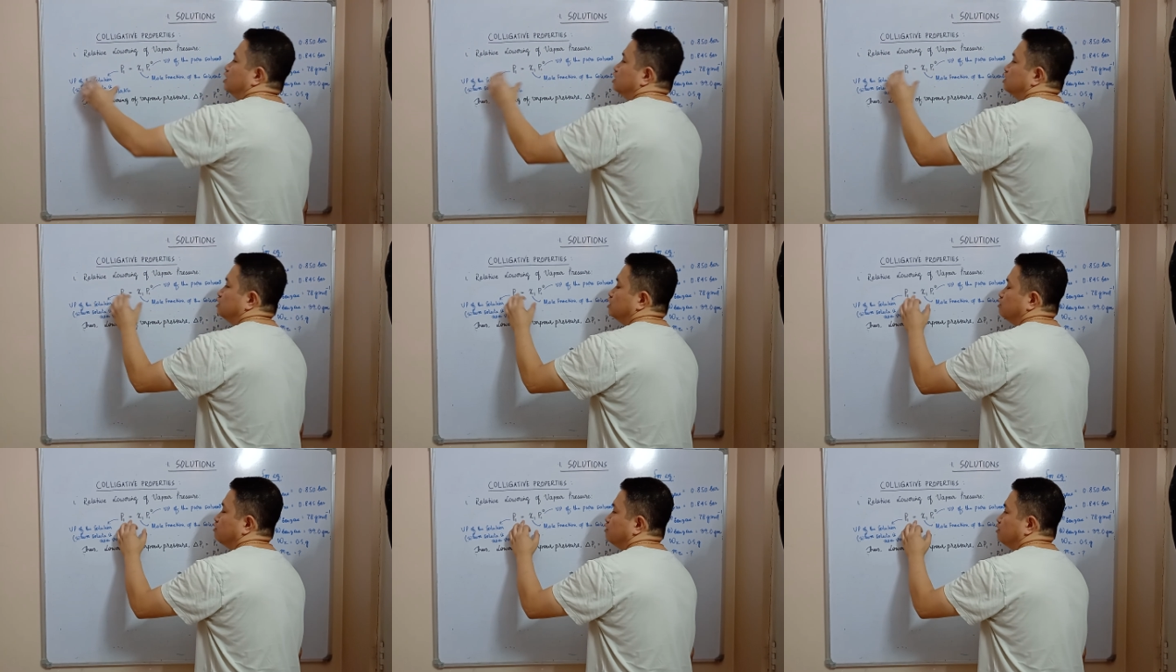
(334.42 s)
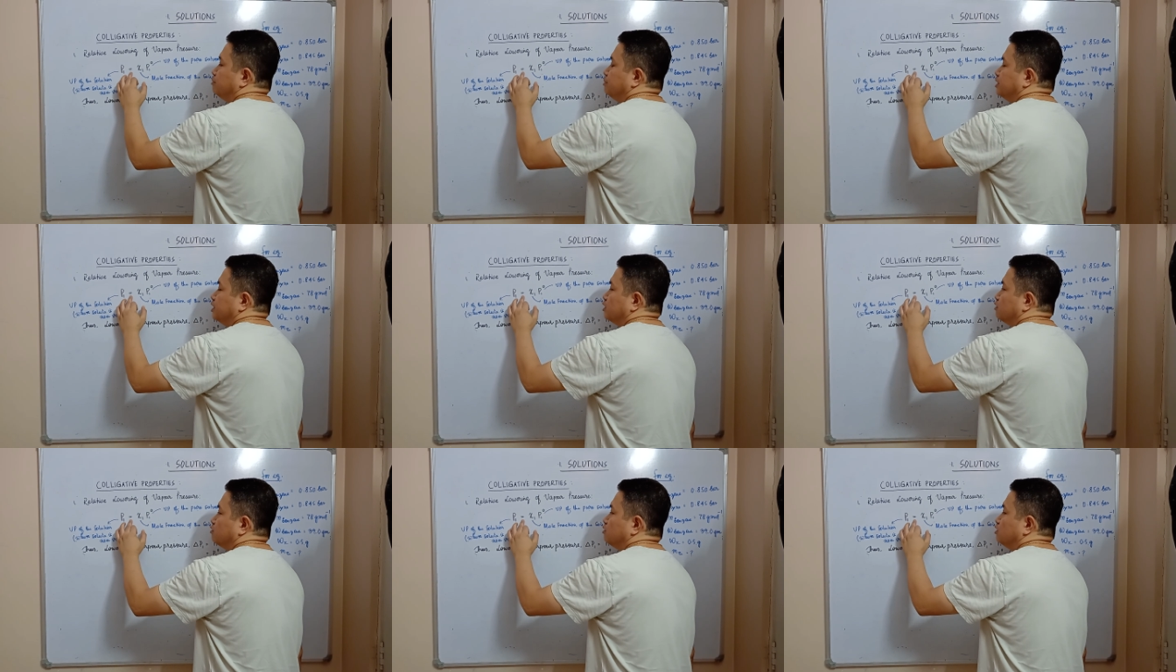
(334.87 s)
is
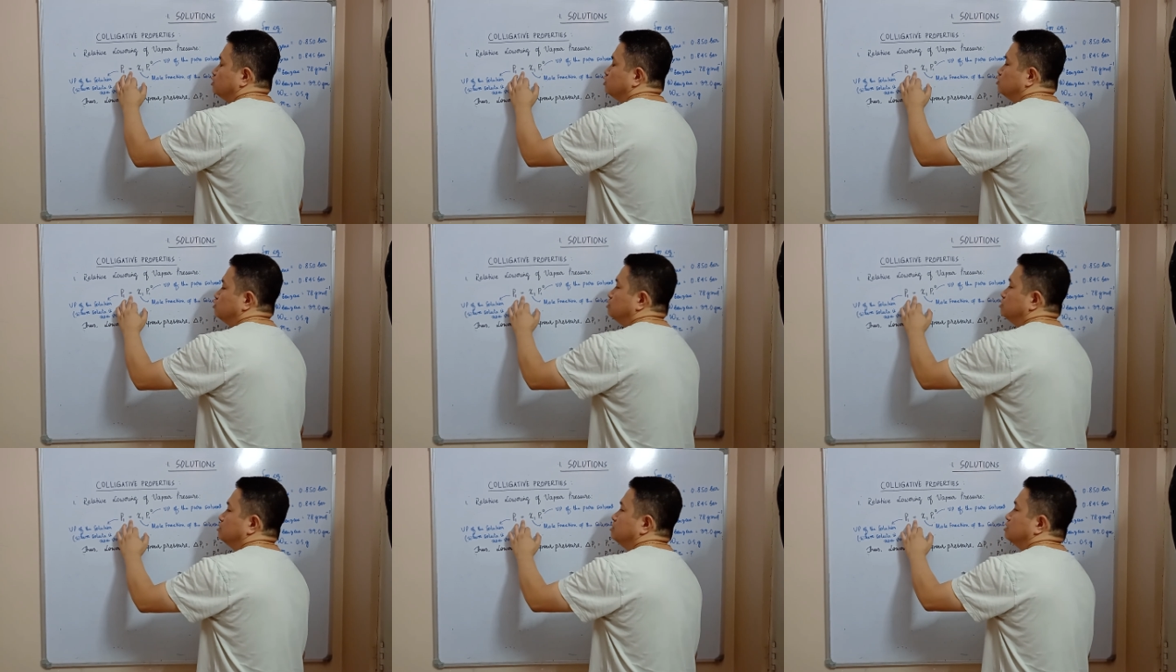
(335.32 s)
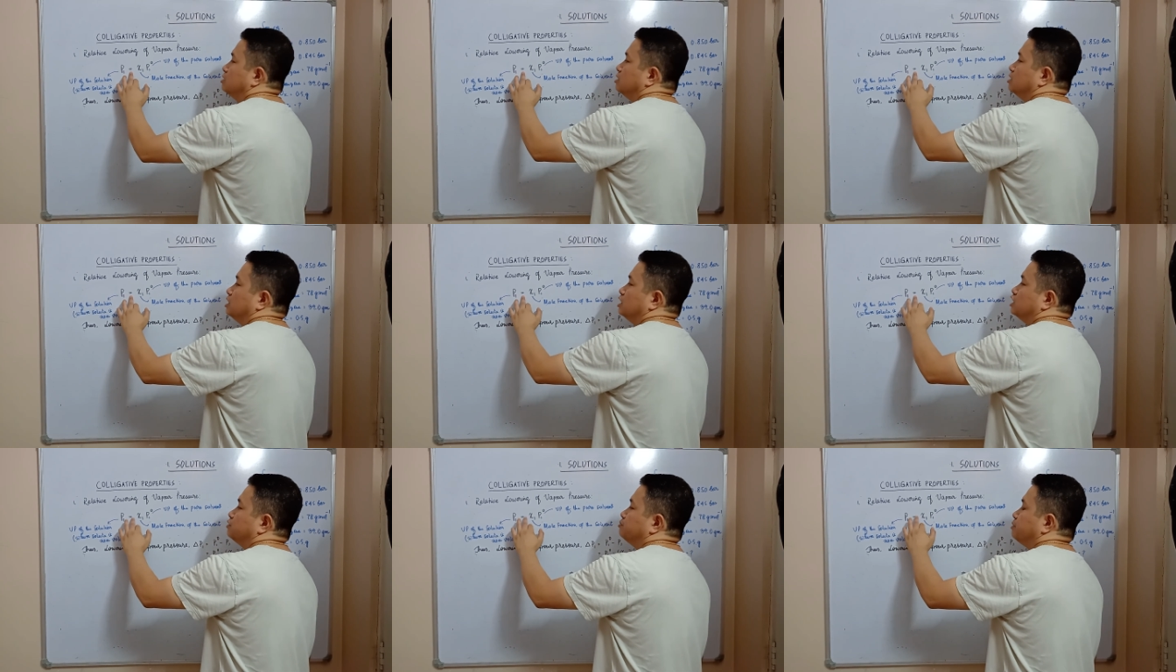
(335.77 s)
equal to,
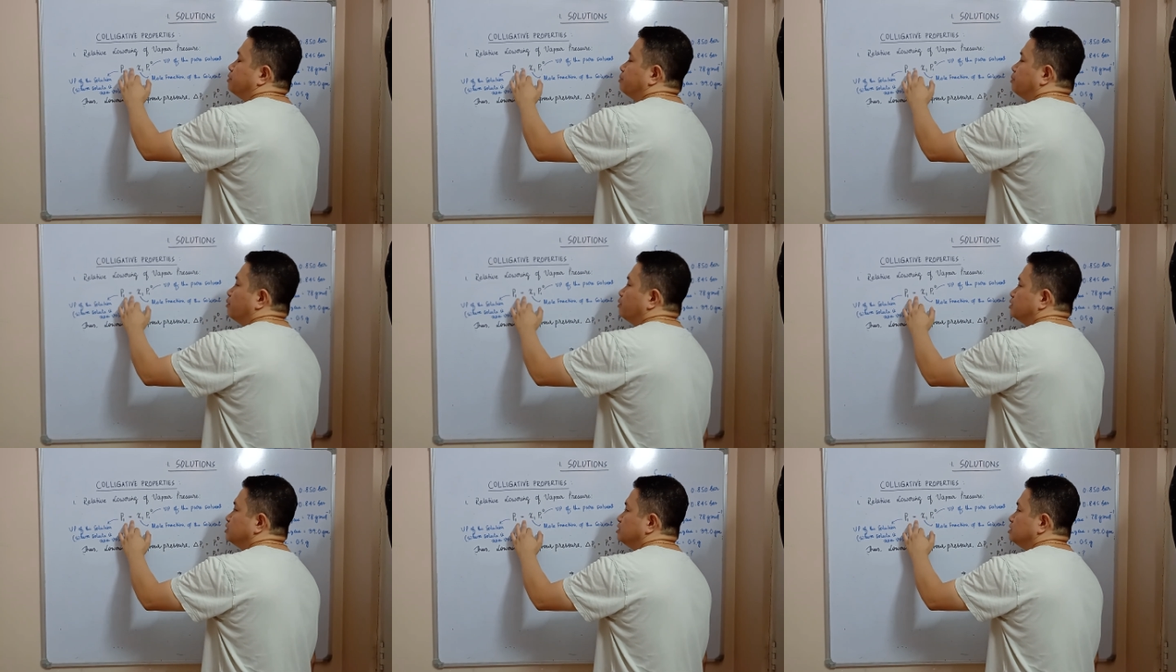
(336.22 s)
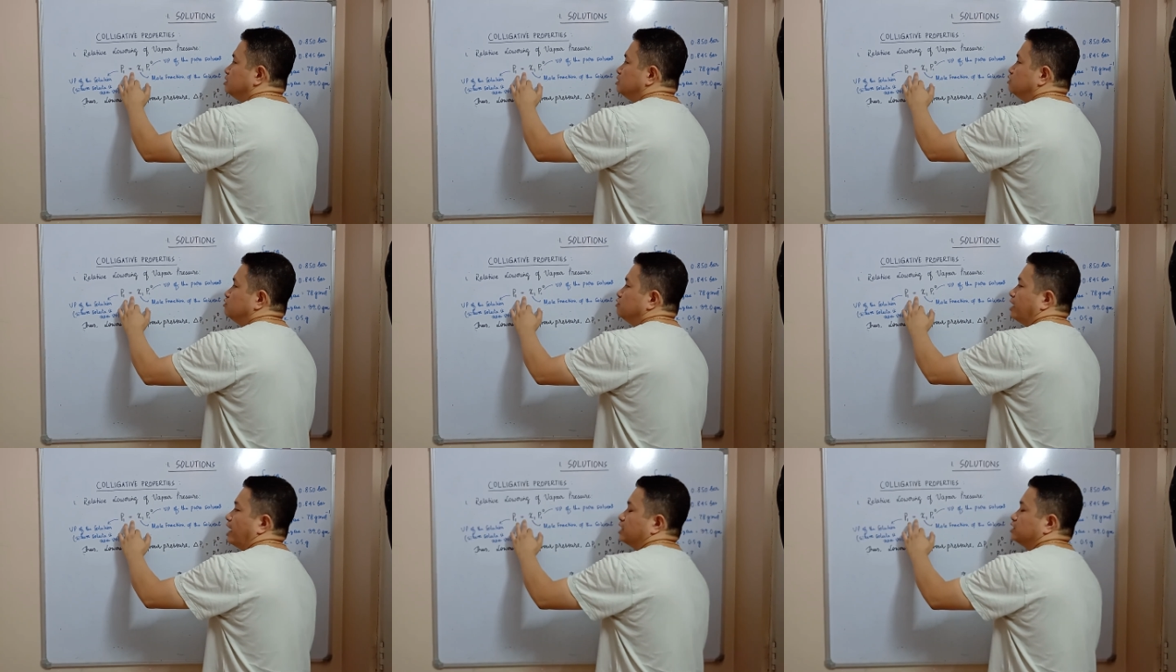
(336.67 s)
is
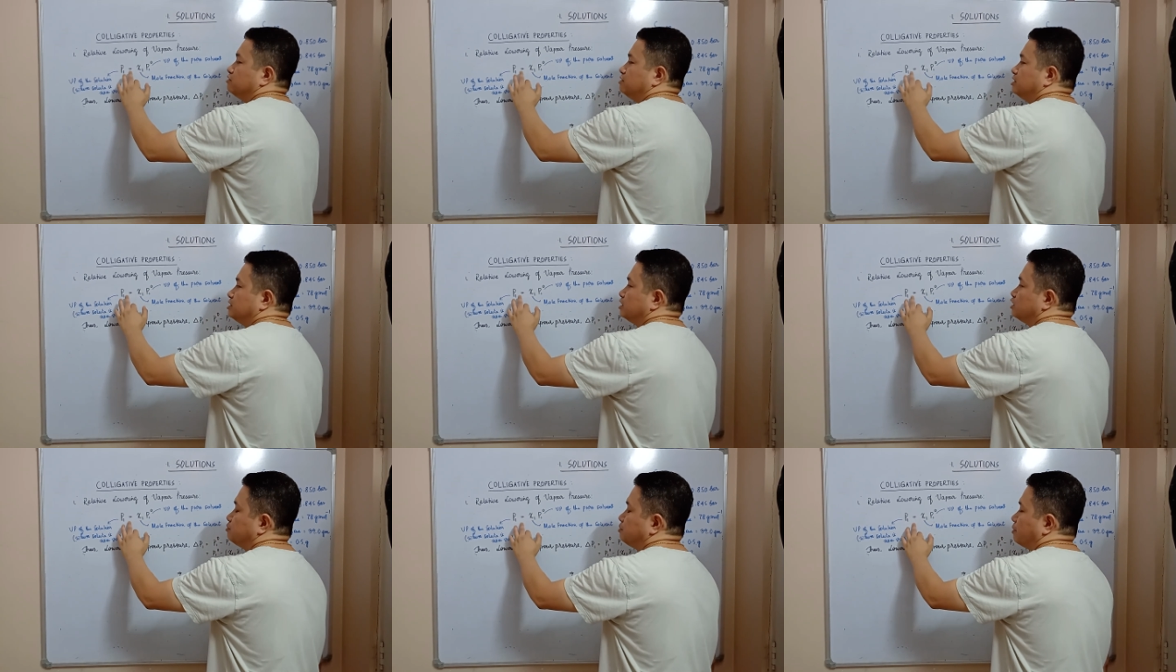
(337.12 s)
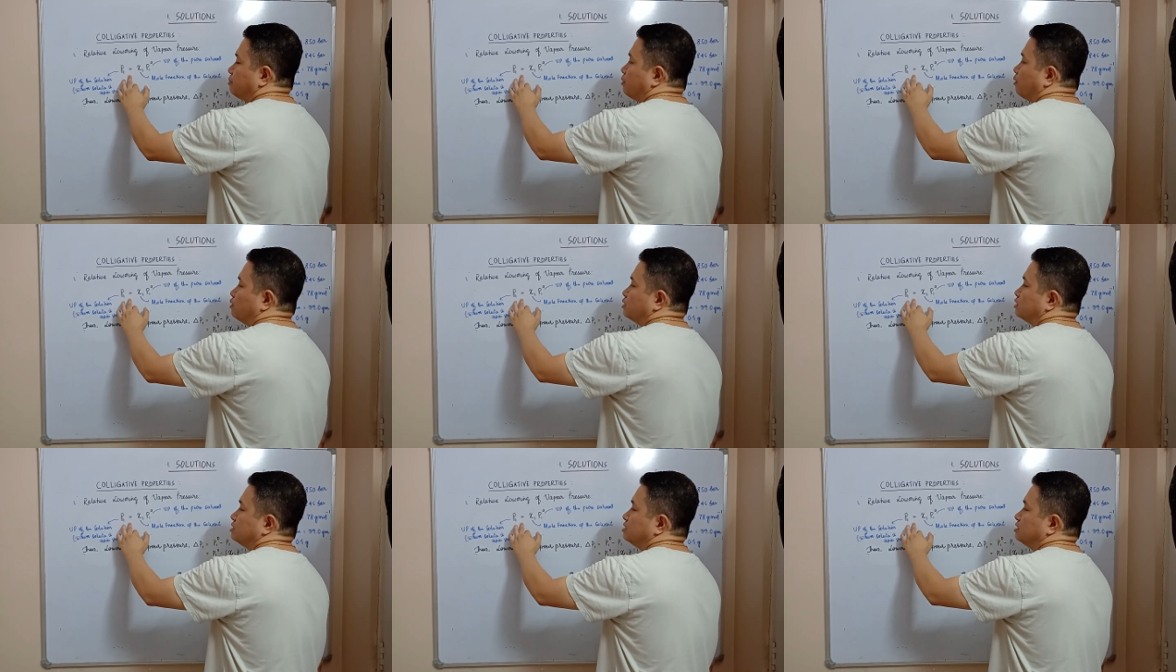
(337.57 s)
proportional to, actually it is
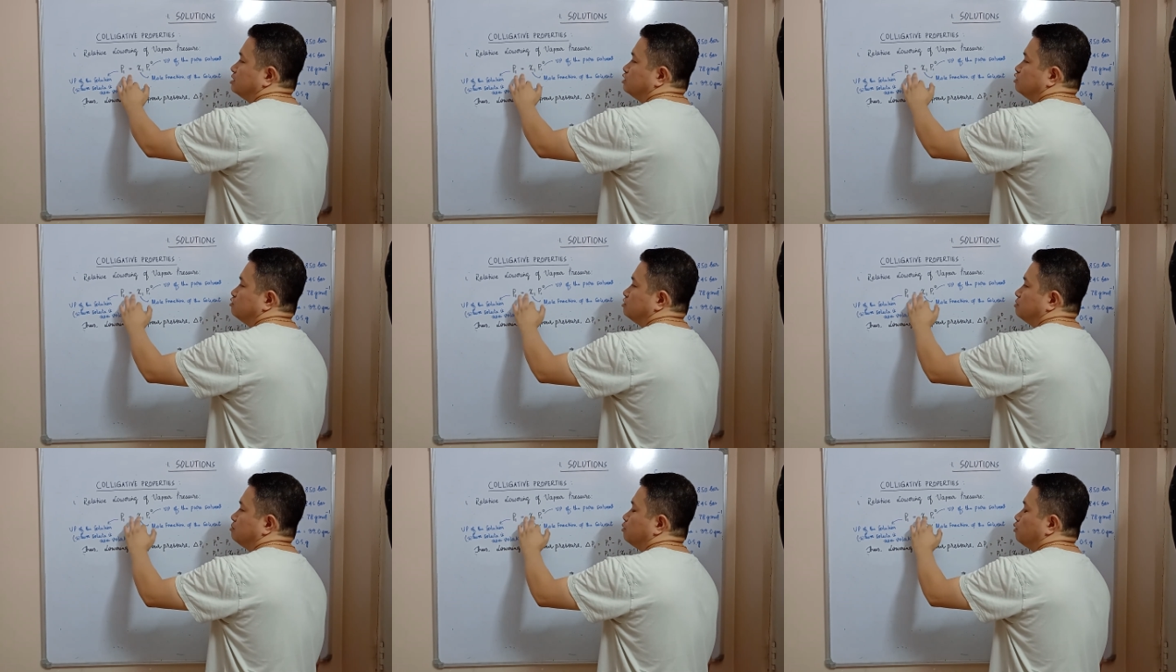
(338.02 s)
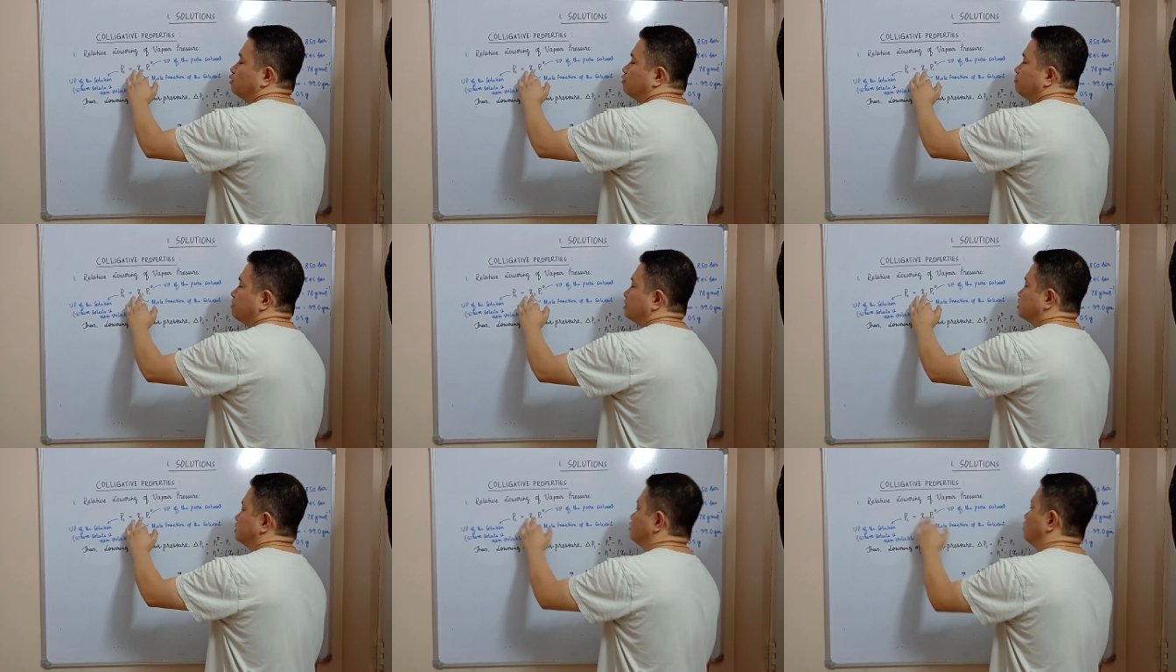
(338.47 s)
proportional to the
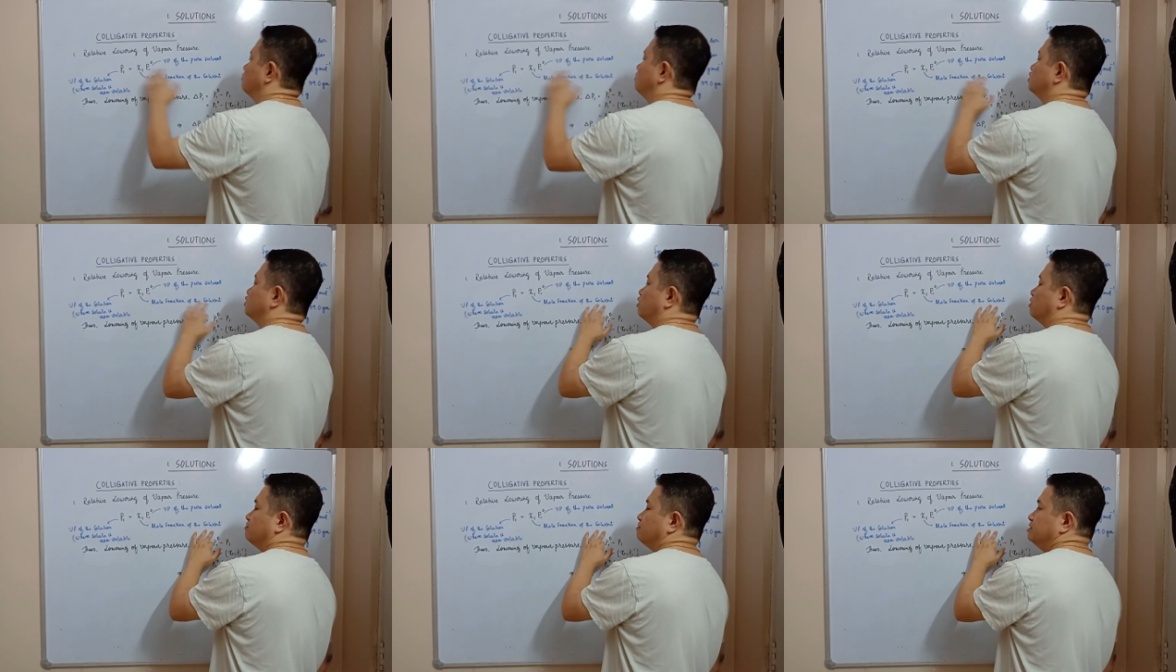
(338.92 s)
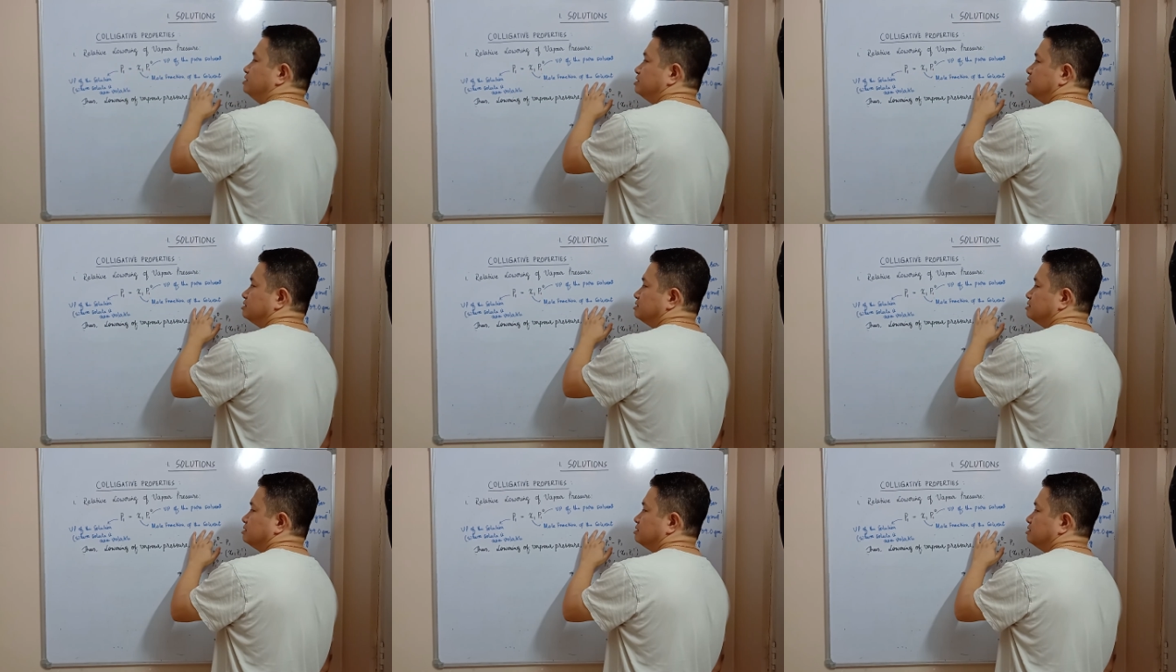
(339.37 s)
mole fraction of the
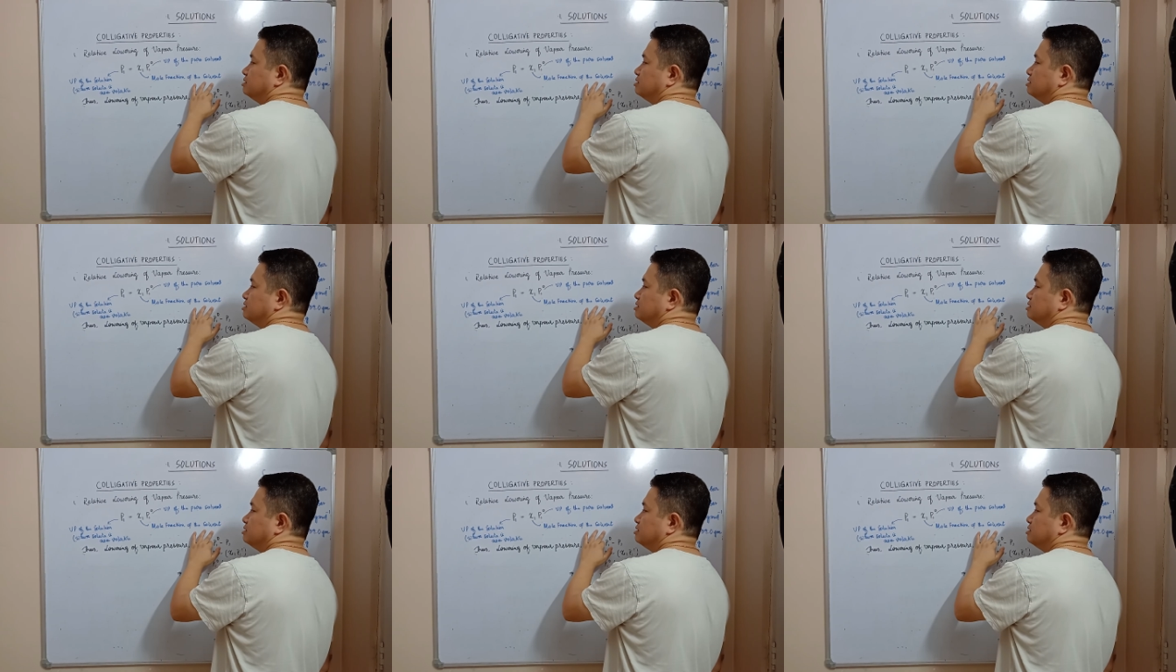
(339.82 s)
solvent.